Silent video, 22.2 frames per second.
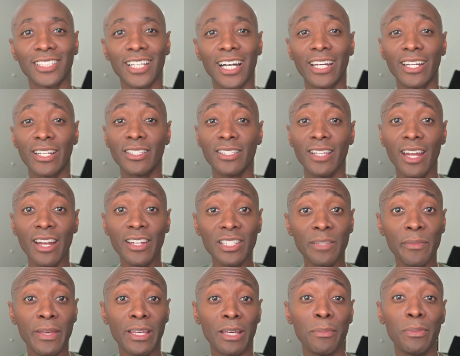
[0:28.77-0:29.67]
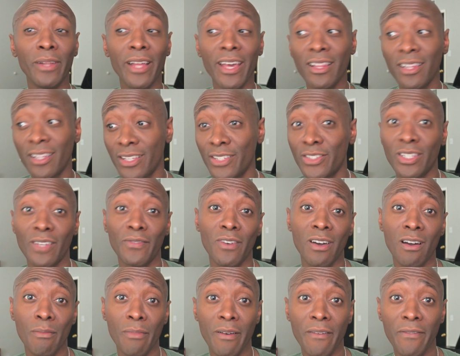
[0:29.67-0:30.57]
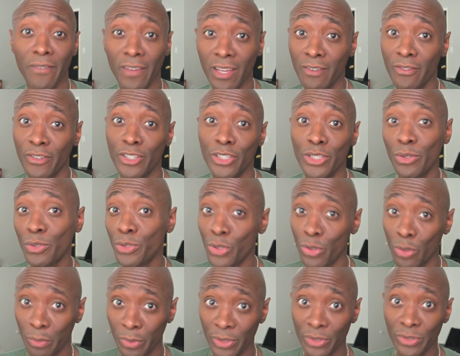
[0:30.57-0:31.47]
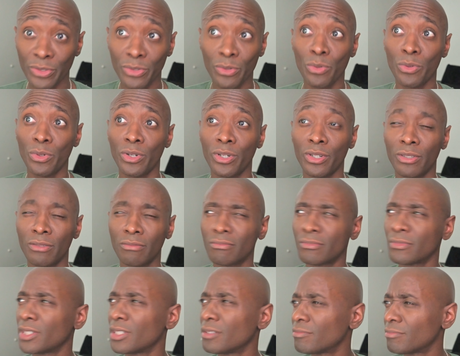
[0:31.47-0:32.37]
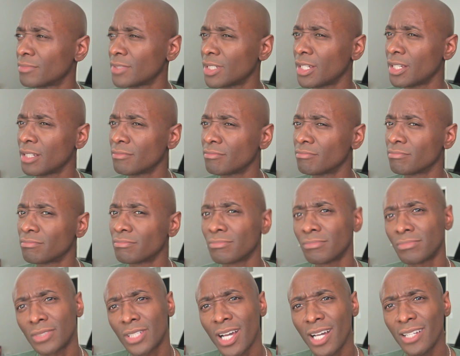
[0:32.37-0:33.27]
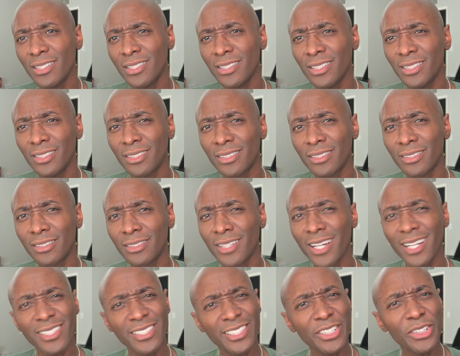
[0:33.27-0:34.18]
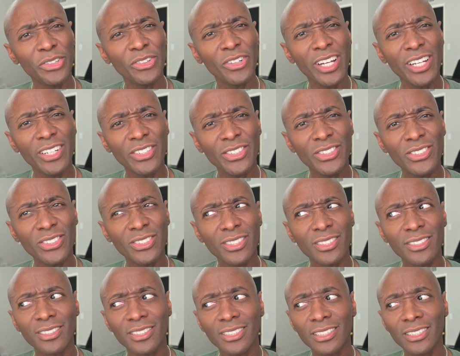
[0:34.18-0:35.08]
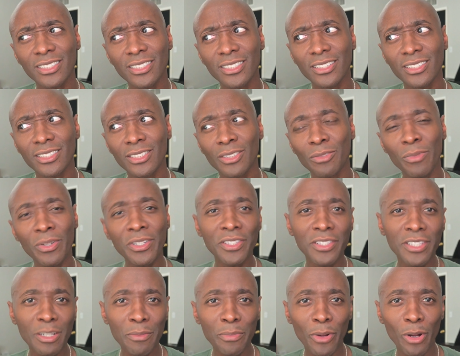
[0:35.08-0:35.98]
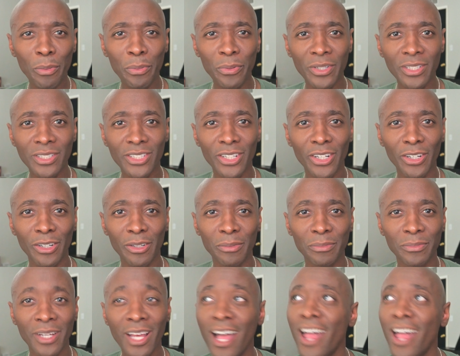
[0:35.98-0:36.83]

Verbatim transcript: I decided to make a playlist of all my favorite YouTubers, or uh, content content creators? What's the appropriate term?